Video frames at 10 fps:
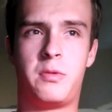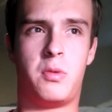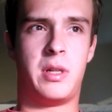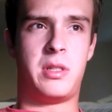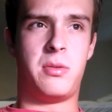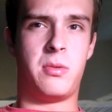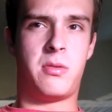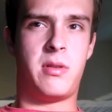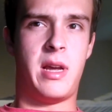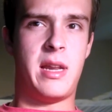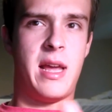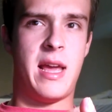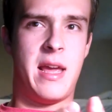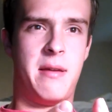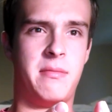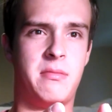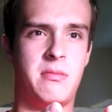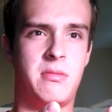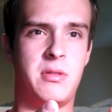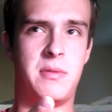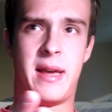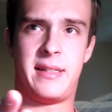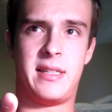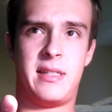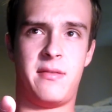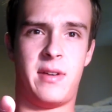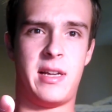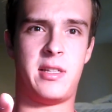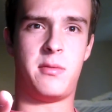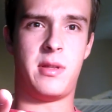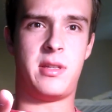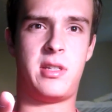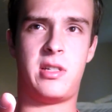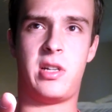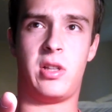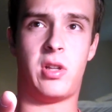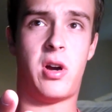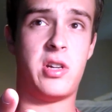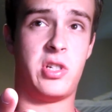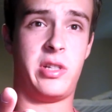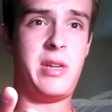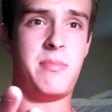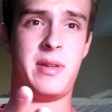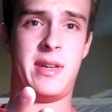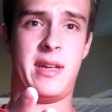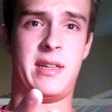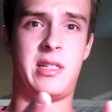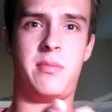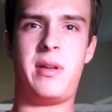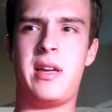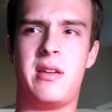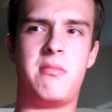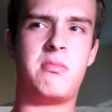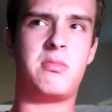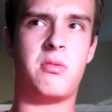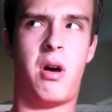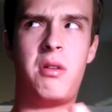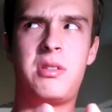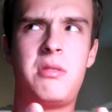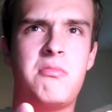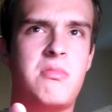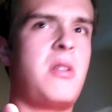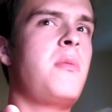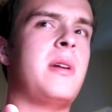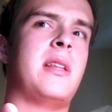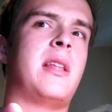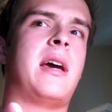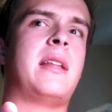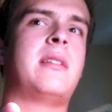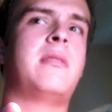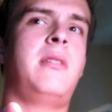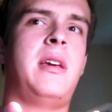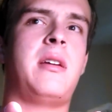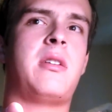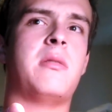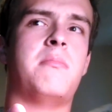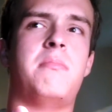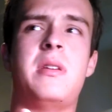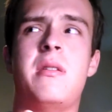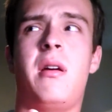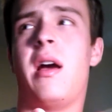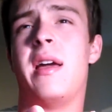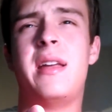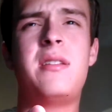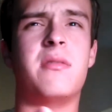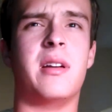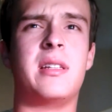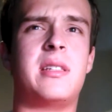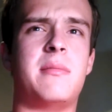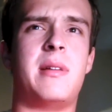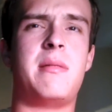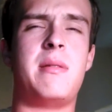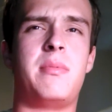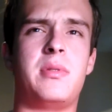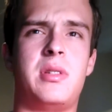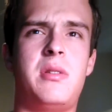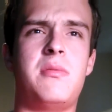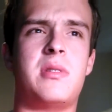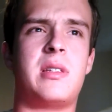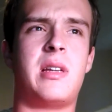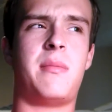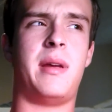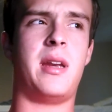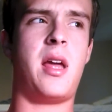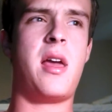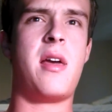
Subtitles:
want to create a new Nexus device with such a large leap in a display, also knowing that it could be a hindrance to many people's use. I mean,